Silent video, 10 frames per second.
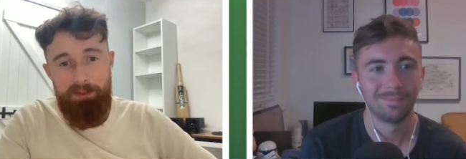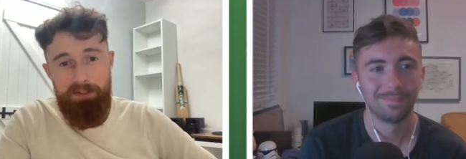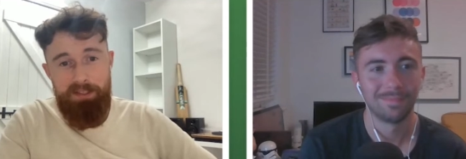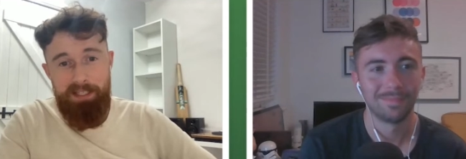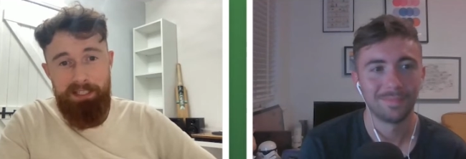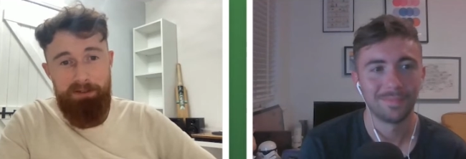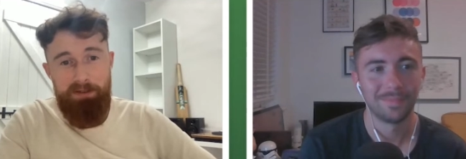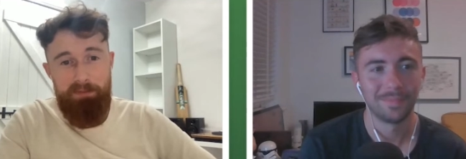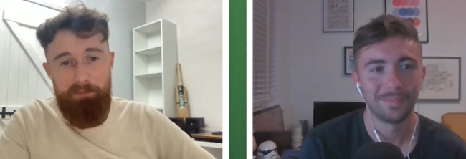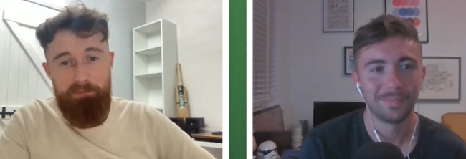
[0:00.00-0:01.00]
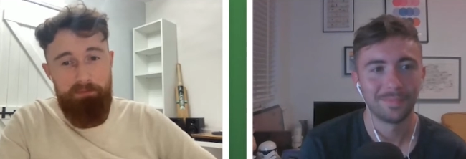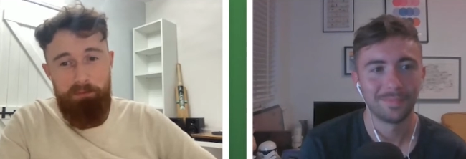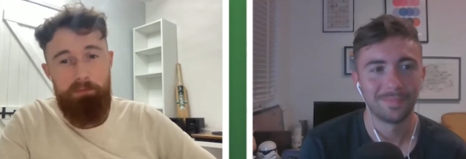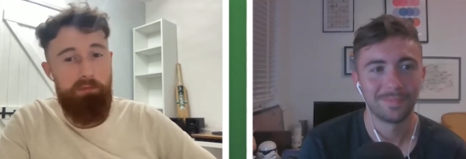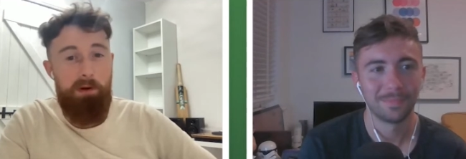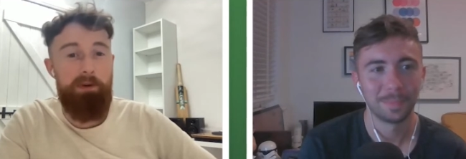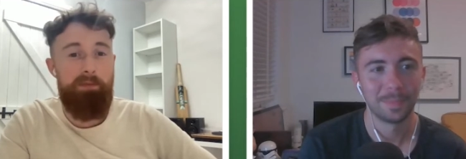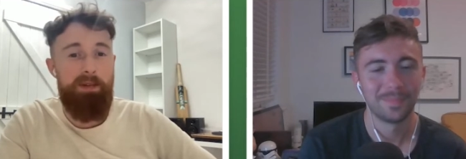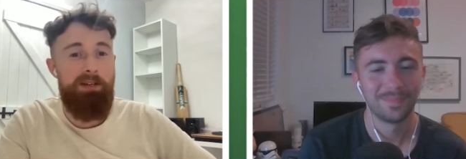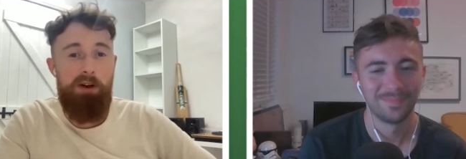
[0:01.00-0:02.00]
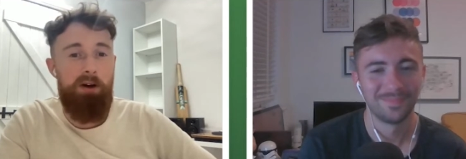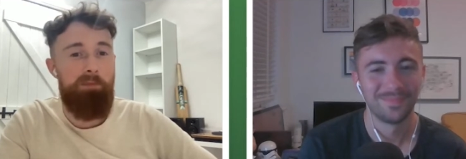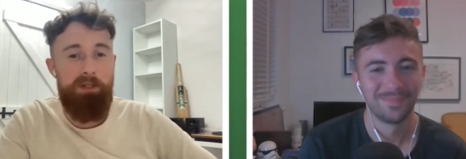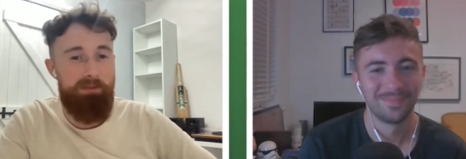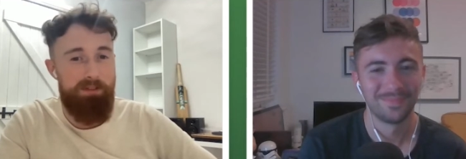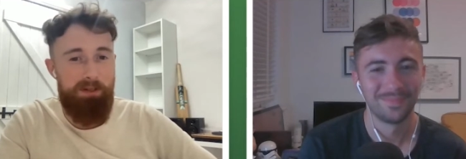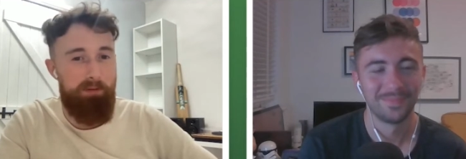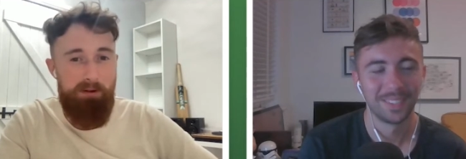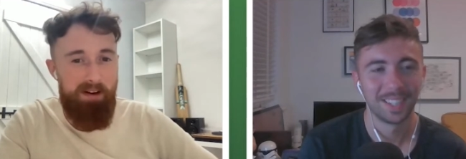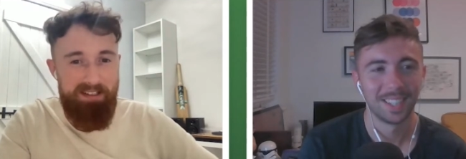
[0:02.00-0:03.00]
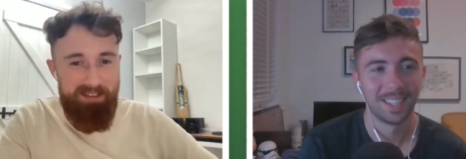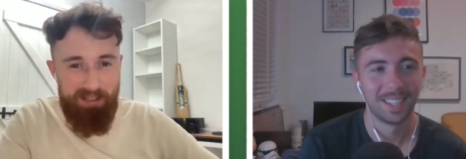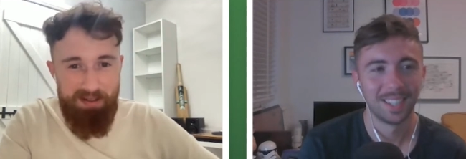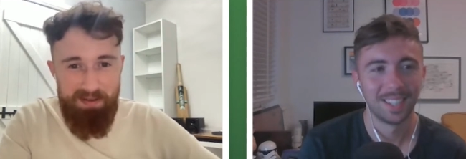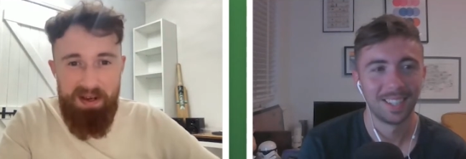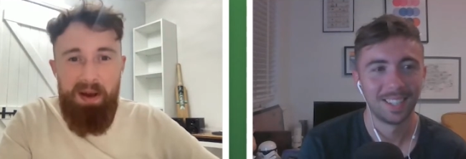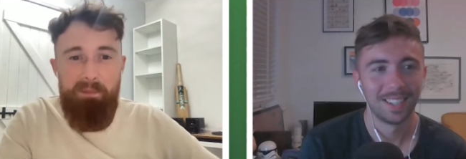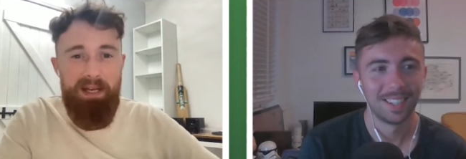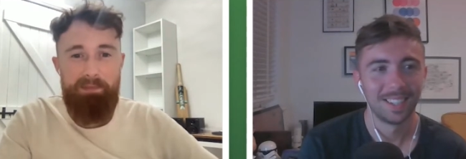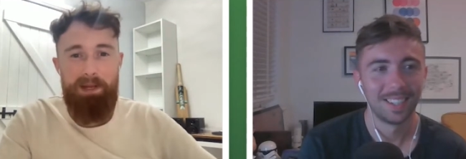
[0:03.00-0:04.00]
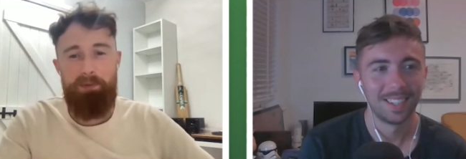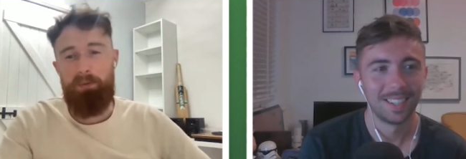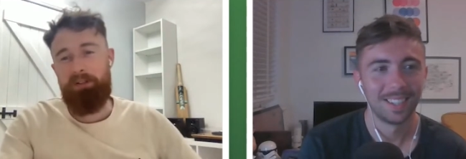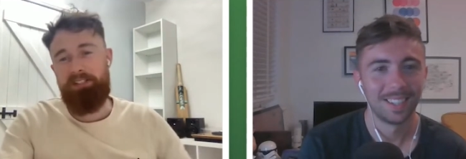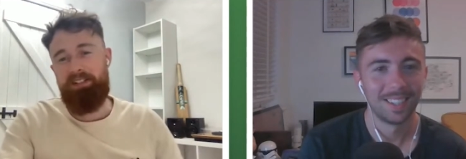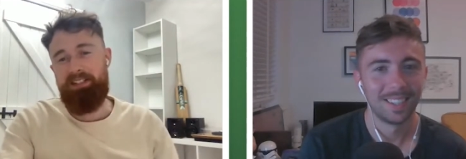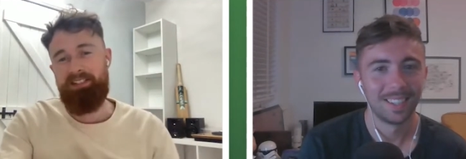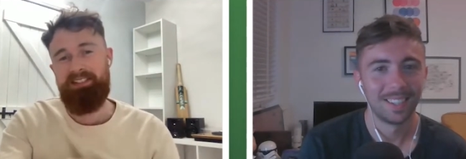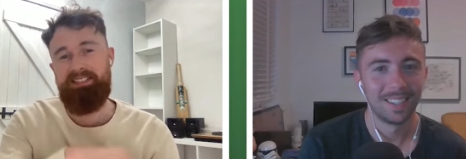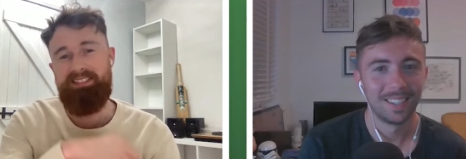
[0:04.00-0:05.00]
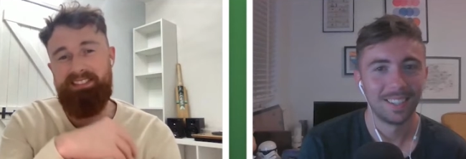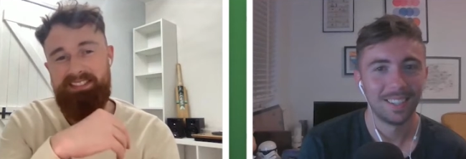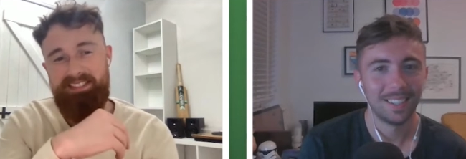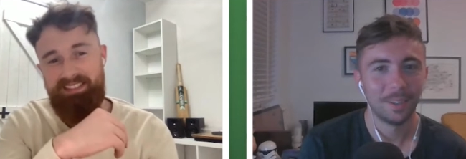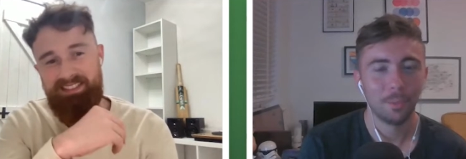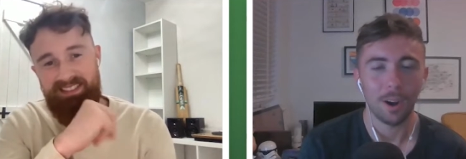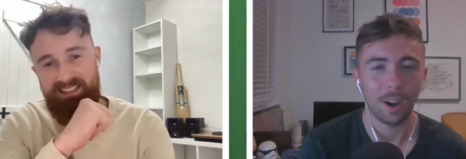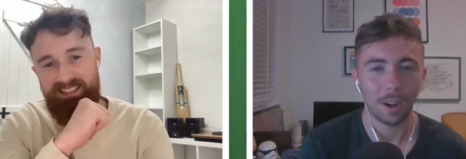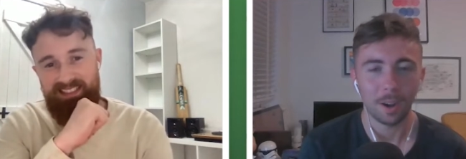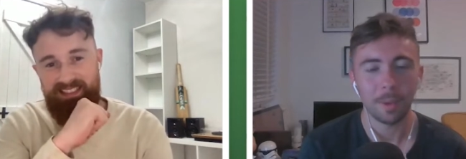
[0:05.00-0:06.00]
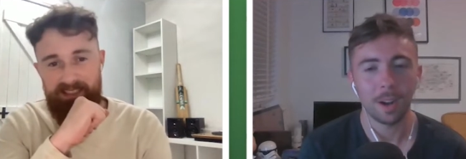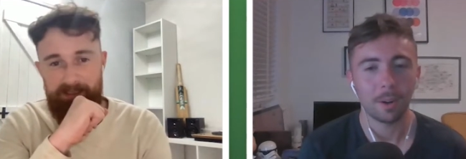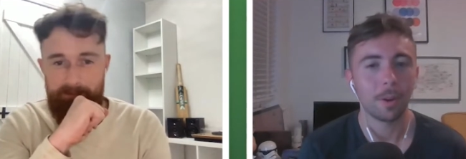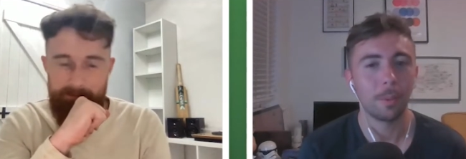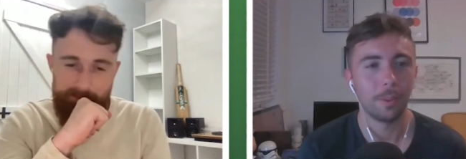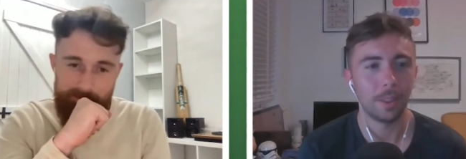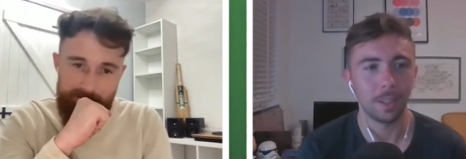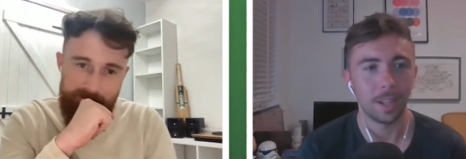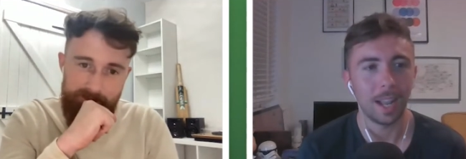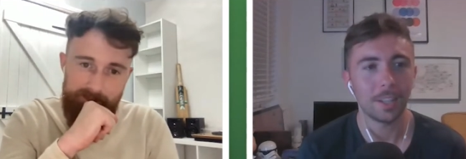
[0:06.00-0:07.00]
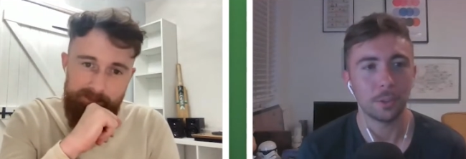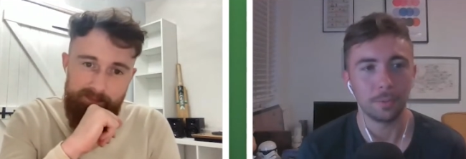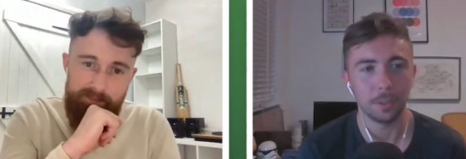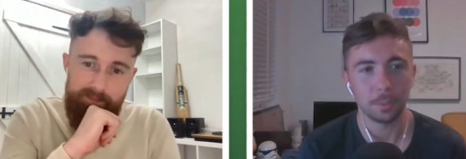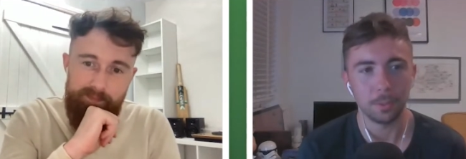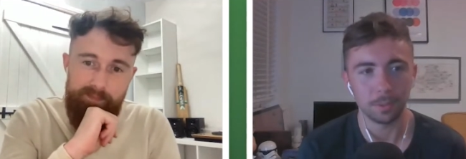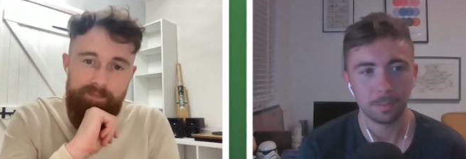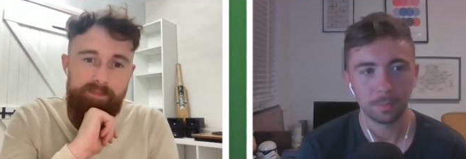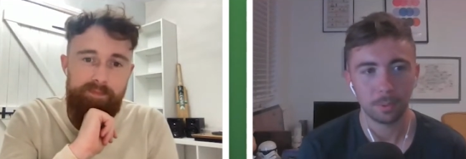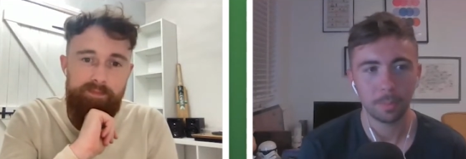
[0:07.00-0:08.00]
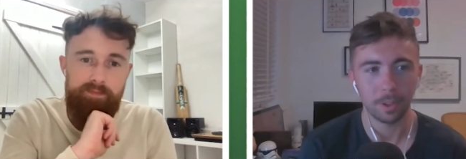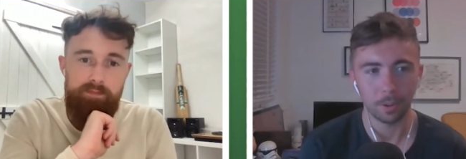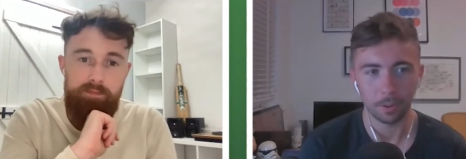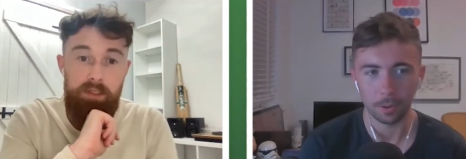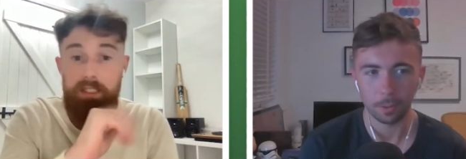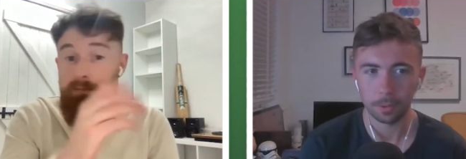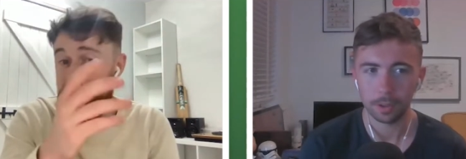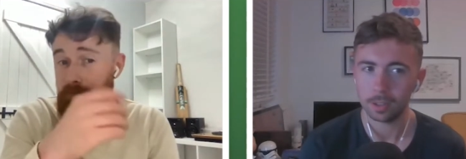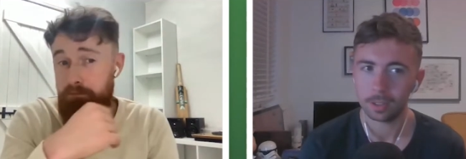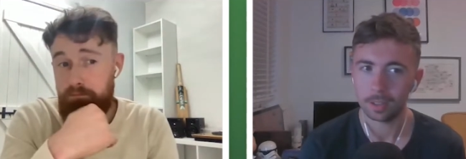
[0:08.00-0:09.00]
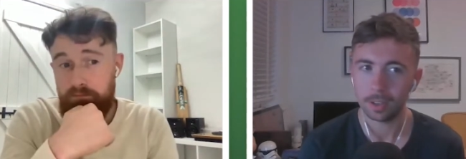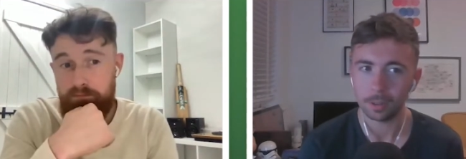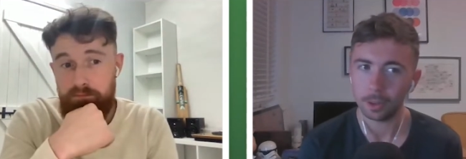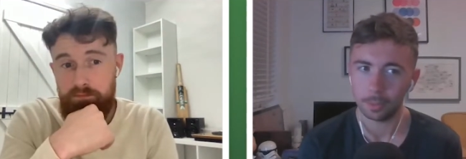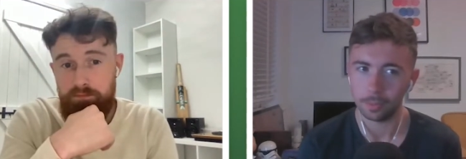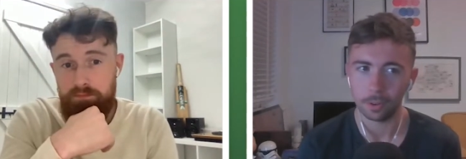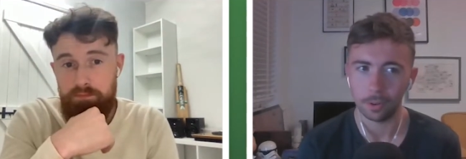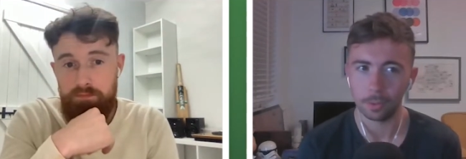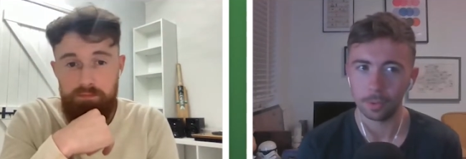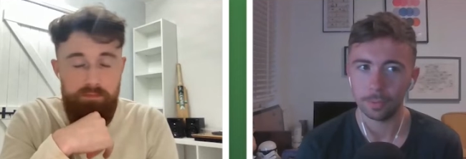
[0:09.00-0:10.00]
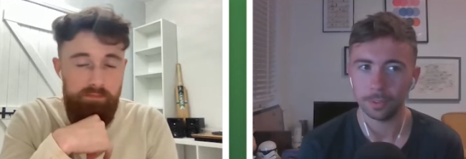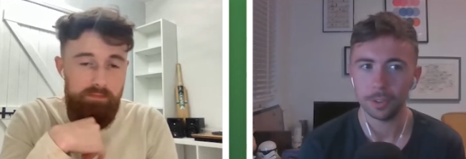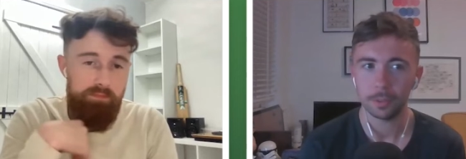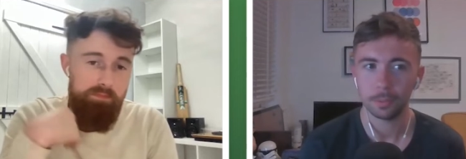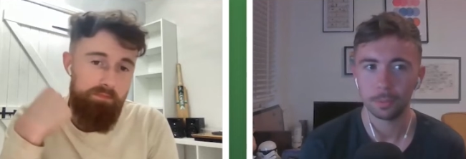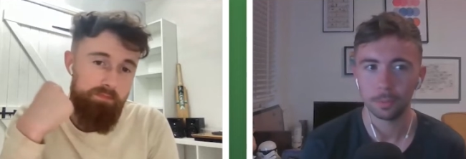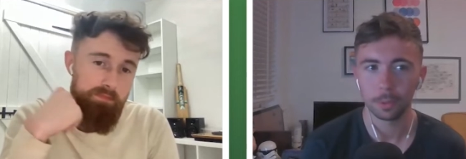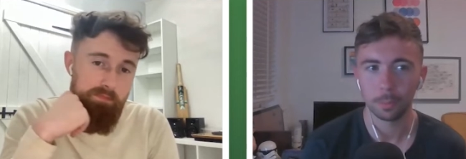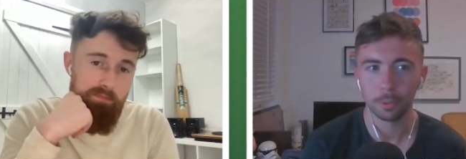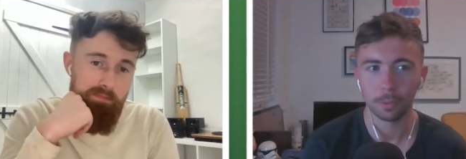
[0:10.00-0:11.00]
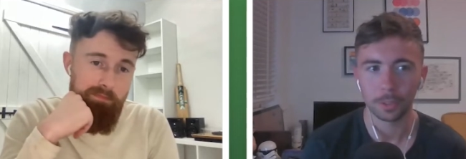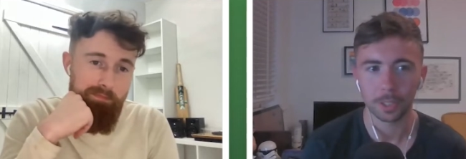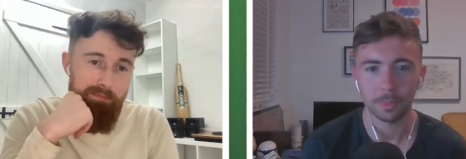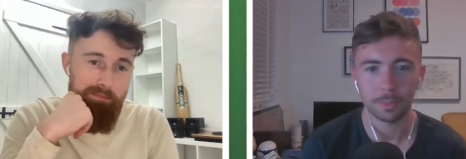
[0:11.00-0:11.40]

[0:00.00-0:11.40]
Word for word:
Speaker 1: Justin? This will probably be not much of a surprise to many people watching this.
Speaker 2: Well, I mean, I'll go with the, the less obvious one, probably Ollie Norwood. Okay. I'll go with Ollie Norwood first. will we'll move on to him